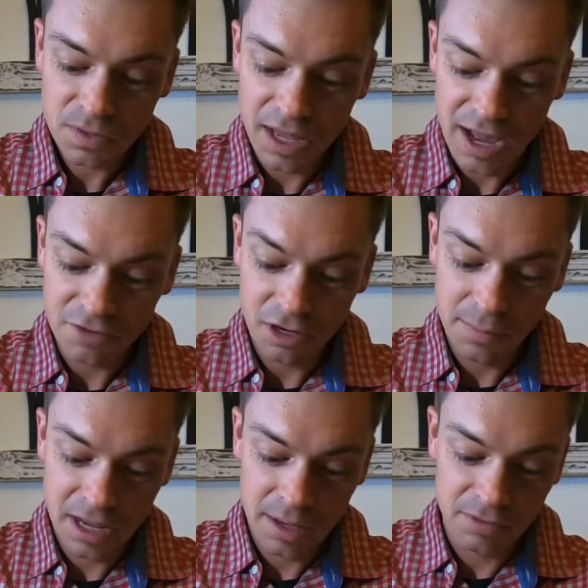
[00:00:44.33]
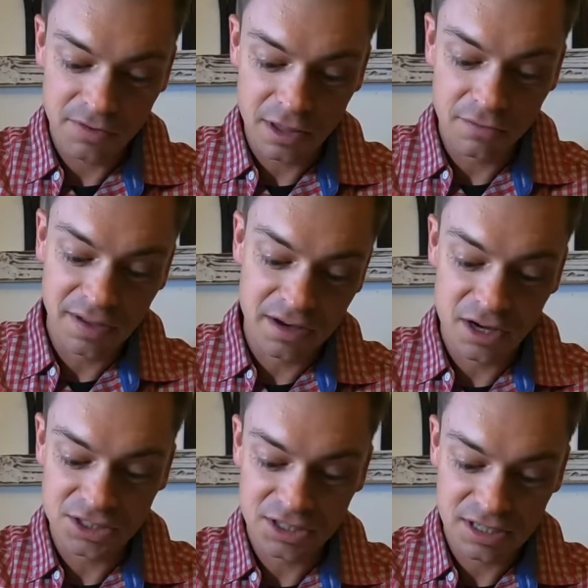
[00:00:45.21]
After he became the father of
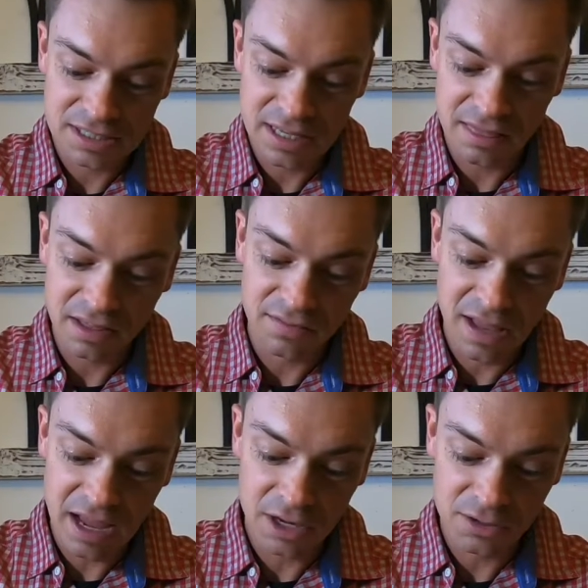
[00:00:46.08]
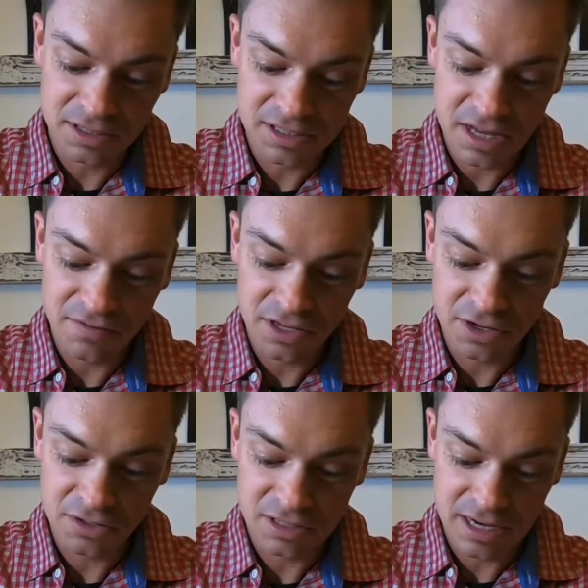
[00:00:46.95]
Enosh, Seth lived 807
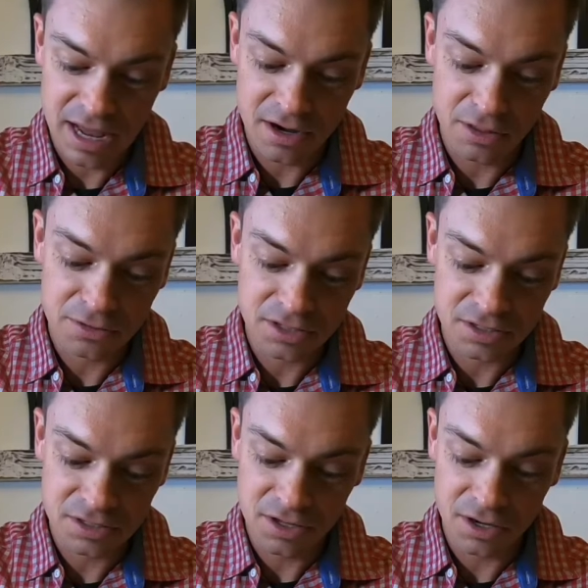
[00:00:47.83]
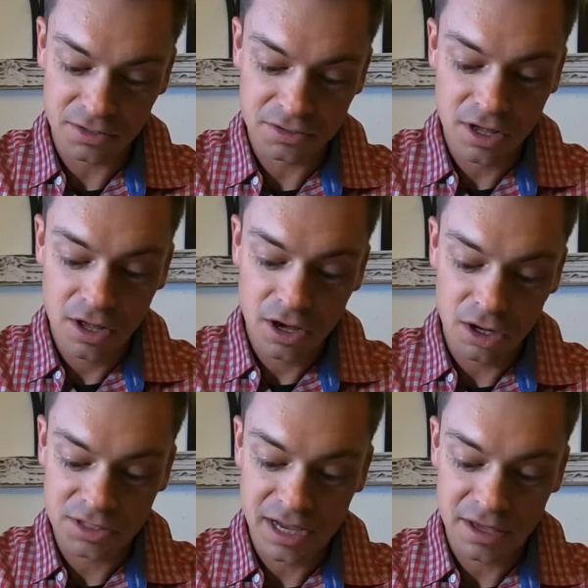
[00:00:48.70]
years and had other sons and daughters.
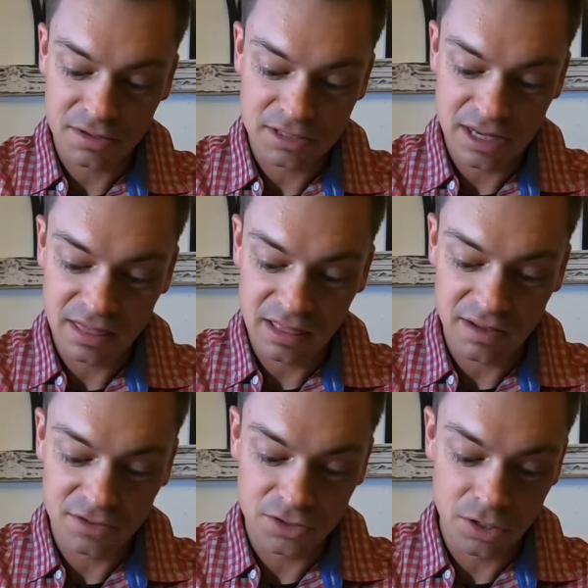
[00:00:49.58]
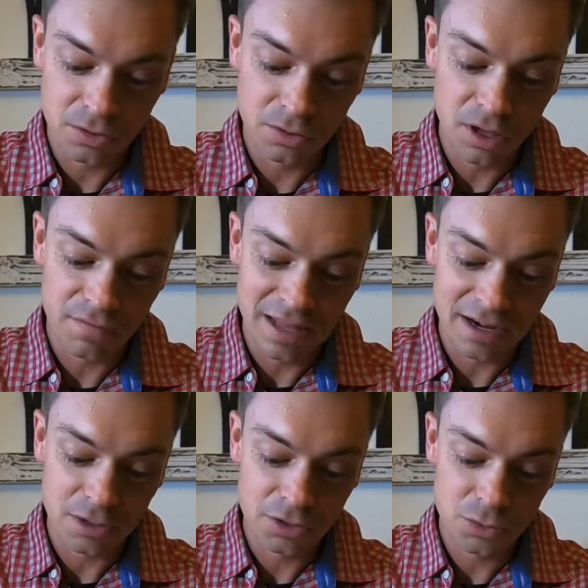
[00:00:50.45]
Altogether, Seth lived a total of
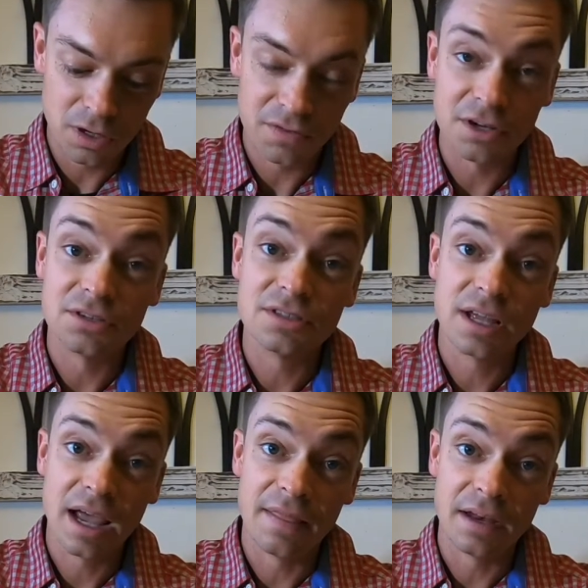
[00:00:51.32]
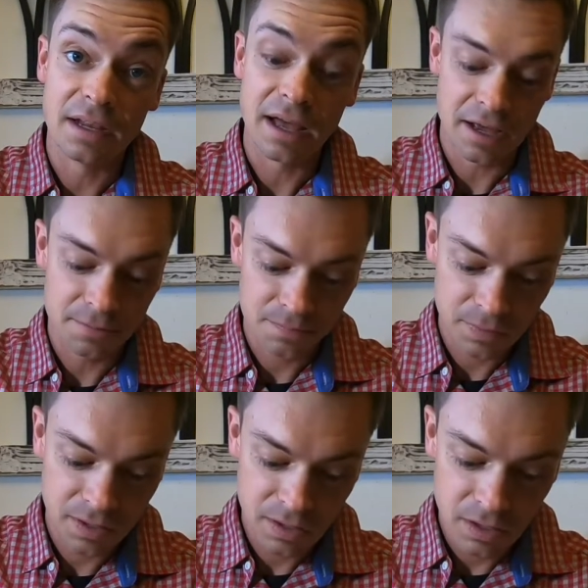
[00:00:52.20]
912 years, and then he died.
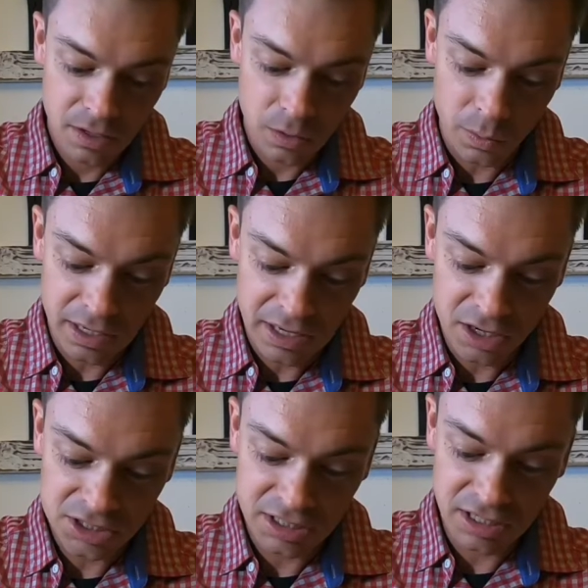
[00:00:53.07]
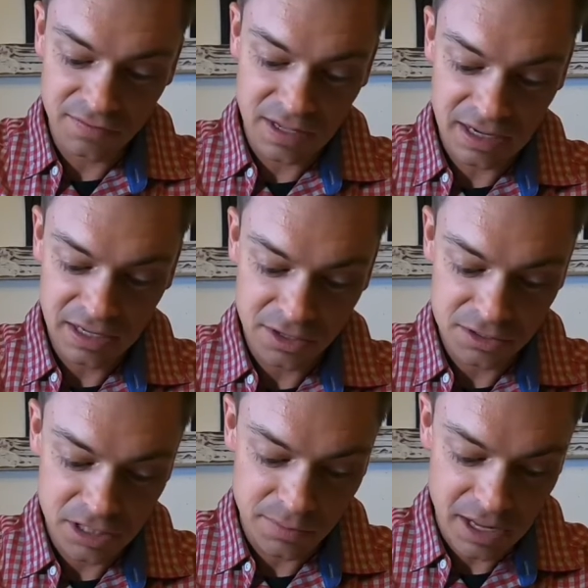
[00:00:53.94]
When Enosh had lived 90
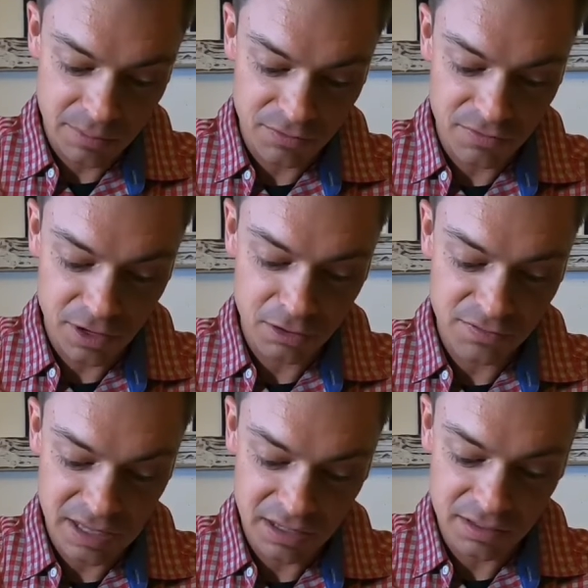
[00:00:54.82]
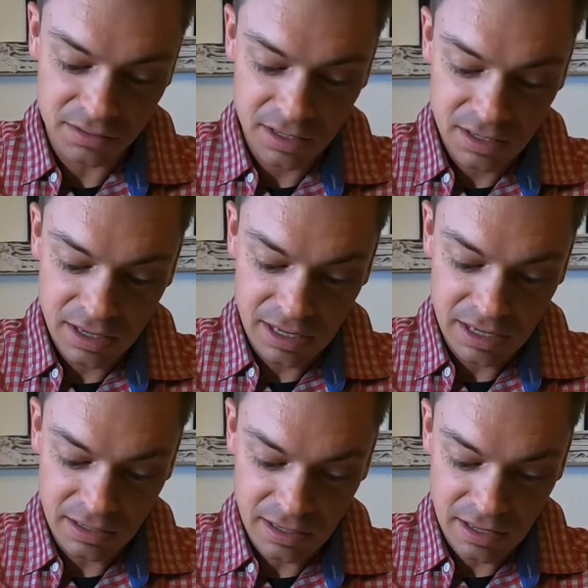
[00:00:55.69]
years, he became the father of Kenan, and